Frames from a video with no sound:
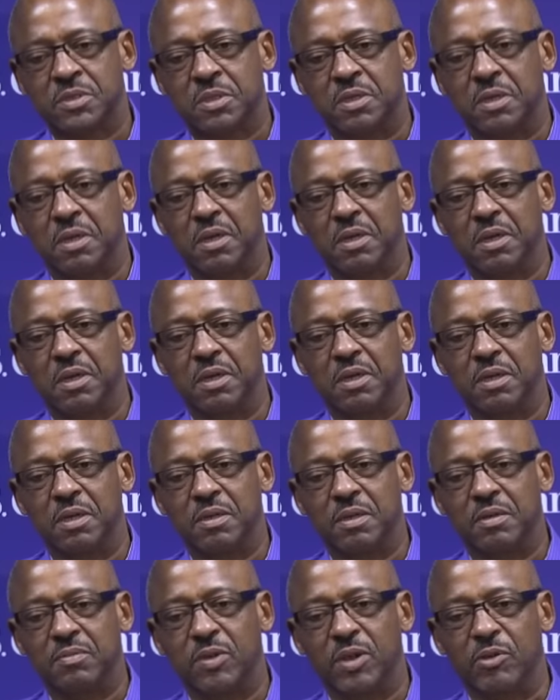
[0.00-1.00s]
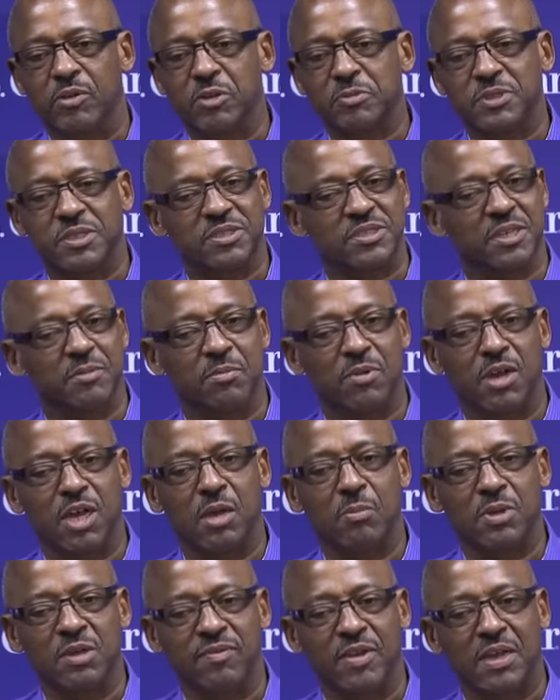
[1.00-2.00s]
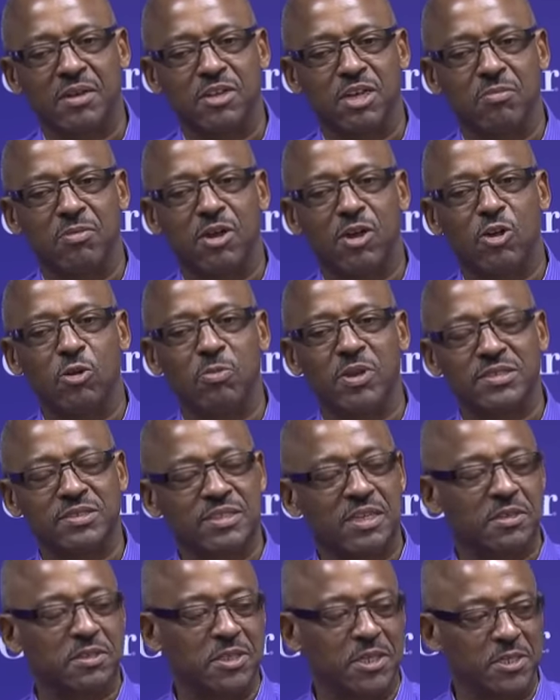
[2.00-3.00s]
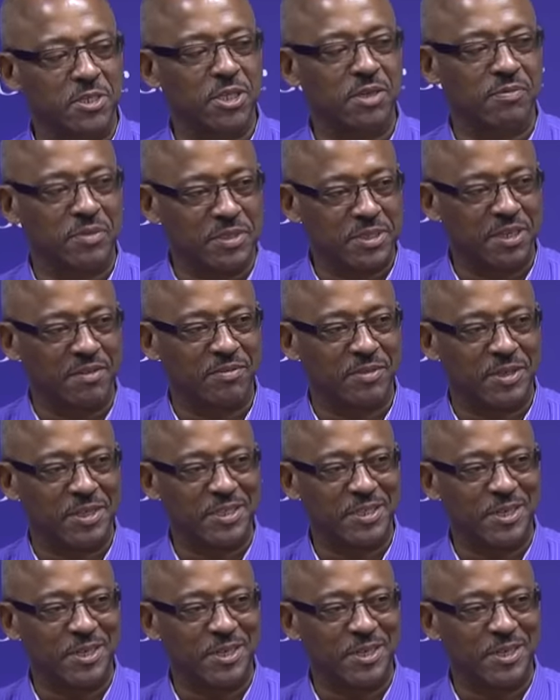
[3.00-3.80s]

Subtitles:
with Christmas?" I said, "Mom, if I come home, that's not a good year for Tuffy."